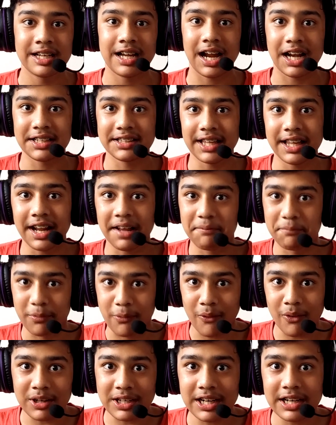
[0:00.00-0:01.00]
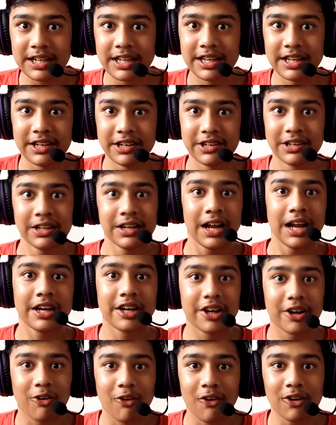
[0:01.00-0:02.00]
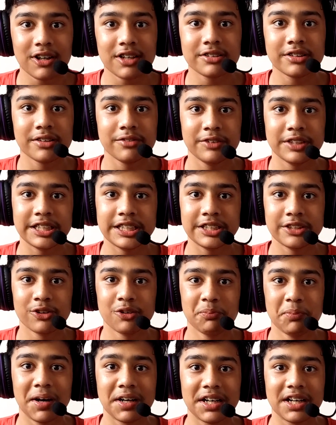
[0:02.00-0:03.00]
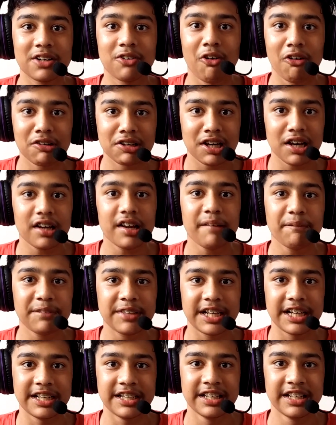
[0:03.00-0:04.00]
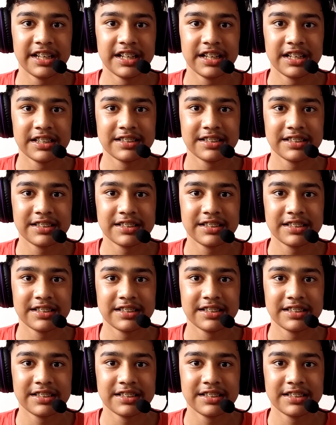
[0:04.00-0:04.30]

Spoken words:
and then I brought it here and recorded the video, but it got corrupted.